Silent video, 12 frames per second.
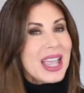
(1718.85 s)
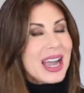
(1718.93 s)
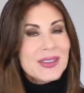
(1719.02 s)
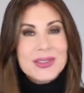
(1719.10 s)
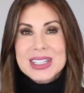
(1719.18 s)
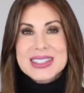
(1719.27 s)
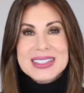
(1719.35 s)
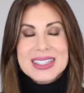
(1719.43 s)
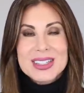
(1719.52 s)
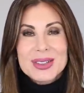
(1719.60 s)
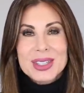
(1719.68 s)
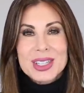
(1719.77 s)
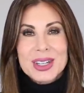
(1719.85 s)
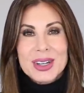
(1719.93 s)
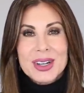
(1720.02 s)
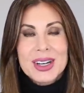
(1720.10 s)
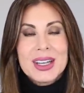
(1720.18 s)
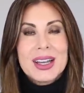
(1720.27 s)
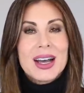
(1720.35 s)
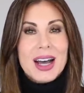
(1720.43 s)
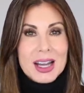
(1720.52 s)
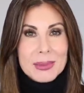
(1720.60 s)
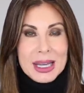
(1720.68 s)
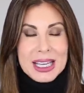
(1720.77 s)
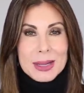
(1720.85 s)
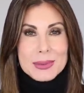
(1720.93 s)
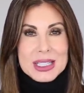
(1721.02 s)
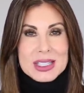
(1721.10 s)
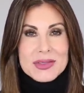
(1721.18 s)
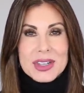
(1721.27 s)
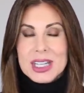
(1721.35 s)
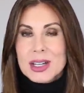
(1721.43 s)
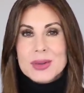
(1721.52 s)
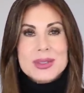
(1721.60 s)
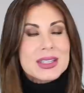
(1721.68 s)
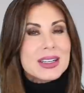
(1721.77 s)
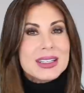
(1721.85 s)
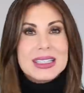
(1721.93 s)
every single year on my empties videos,